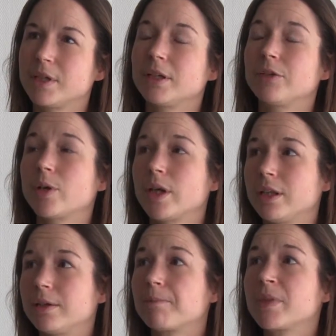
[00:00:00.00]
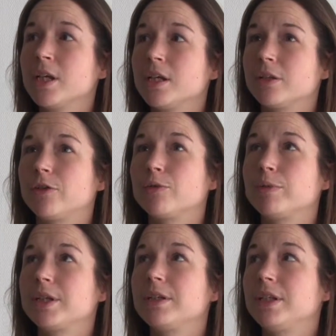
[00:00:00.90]
Yeah, so I think there's a
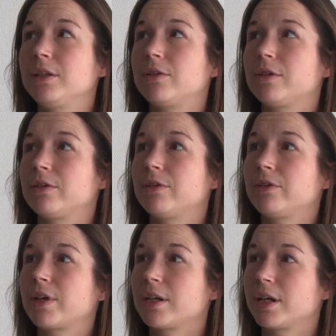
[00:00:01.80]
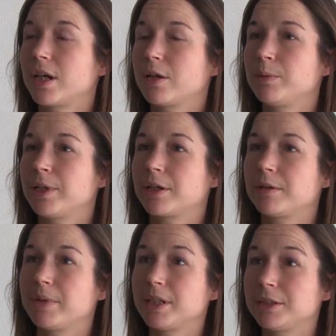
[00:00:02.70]
real need to understand how we
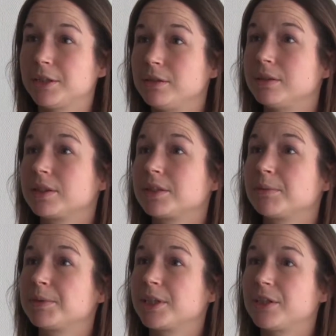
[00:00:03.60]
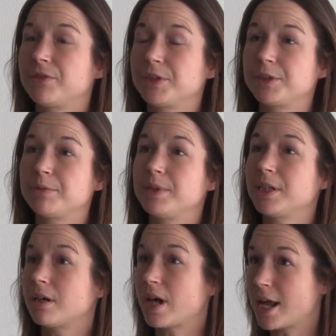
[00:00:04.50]
can better use the subsurface to
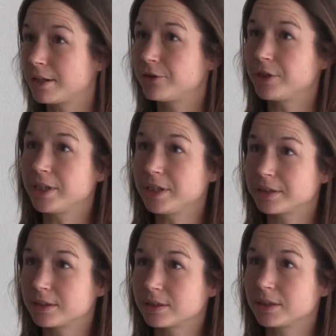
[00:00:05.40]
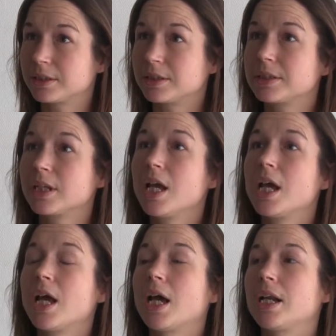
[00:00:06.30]
meet our energy needs in cities,
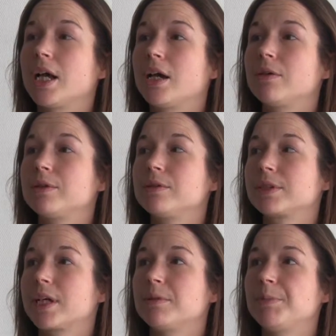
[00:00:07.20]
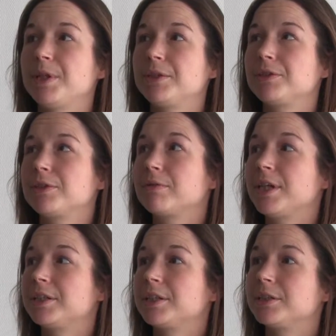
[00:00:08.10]
and how those can be
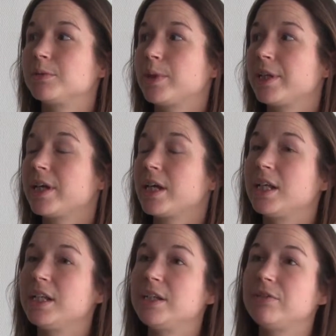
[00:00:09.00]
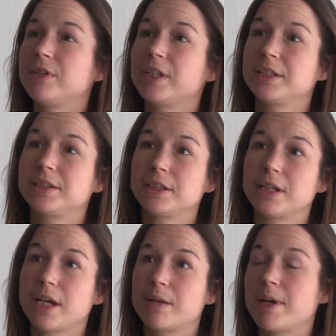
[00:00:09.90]
integrated with
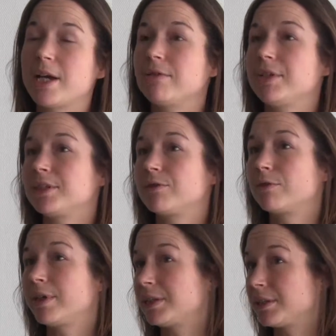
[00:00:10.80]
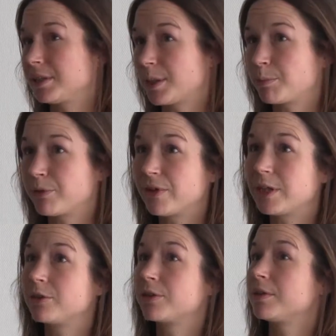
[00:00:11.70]
alleviating areas of greatest
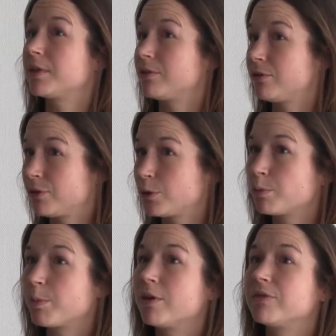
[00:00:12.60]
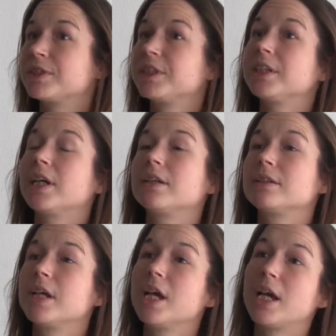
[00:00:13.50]
deprivation and fuel poverty and